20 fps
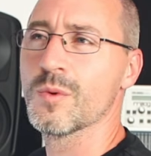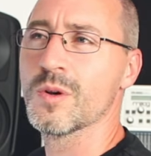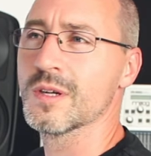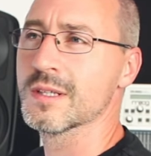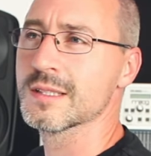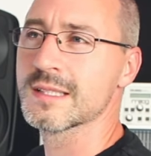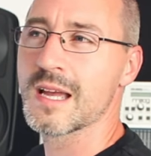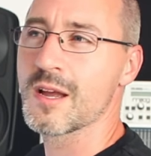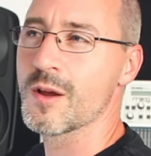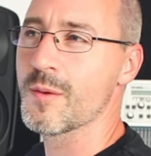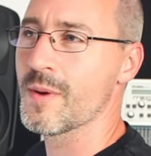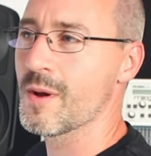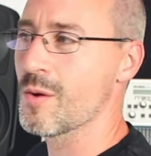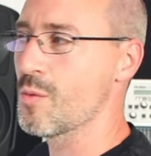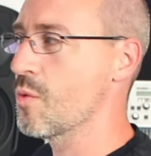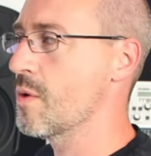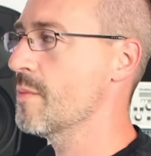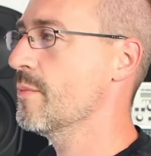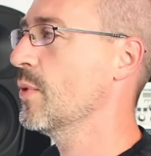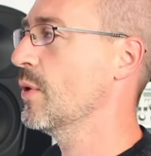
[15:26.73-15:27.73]
works out
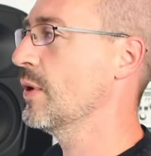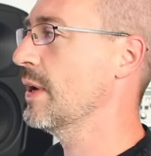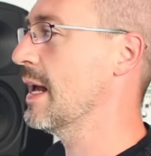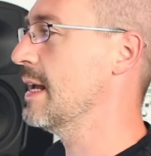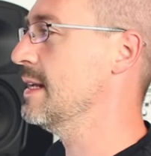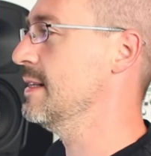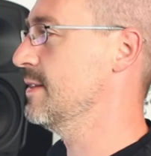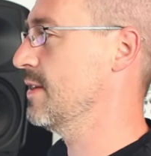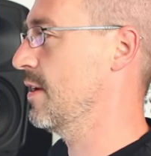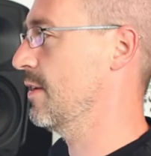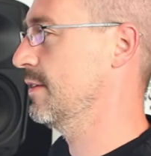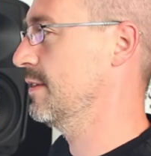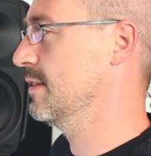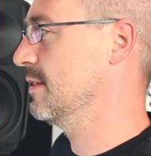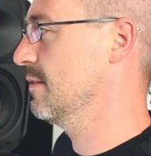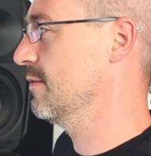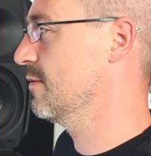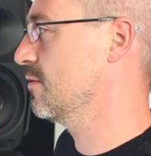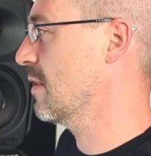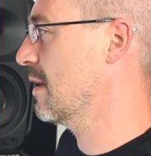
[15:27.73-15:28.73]
about 1.8
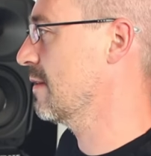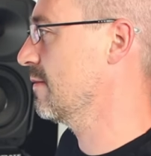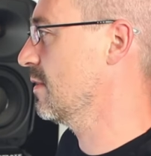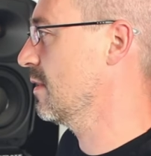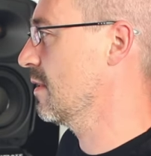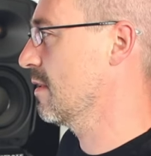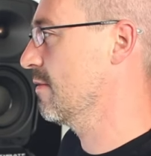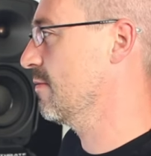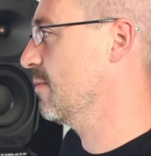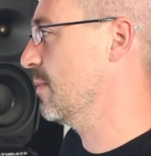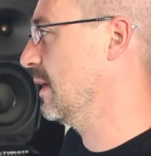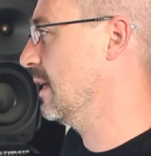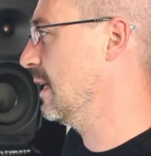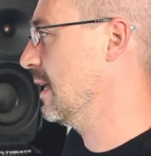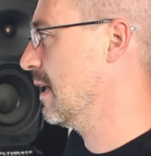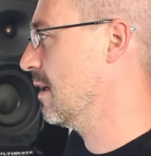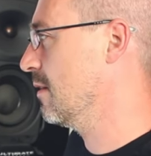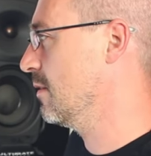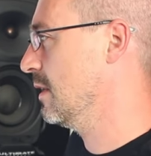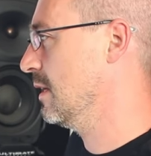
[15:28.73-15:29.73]
tons of gravel I've been
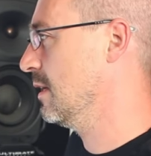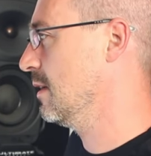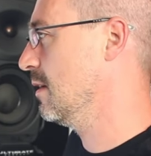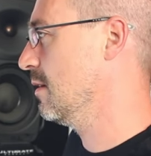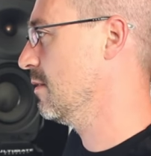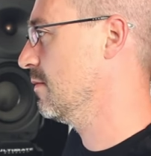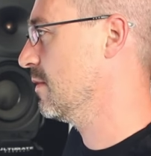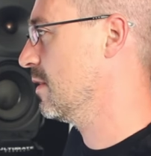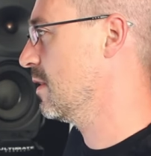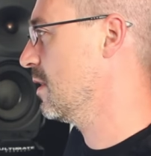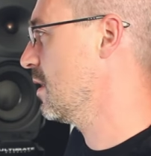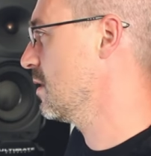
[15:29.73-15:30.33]
carrying over the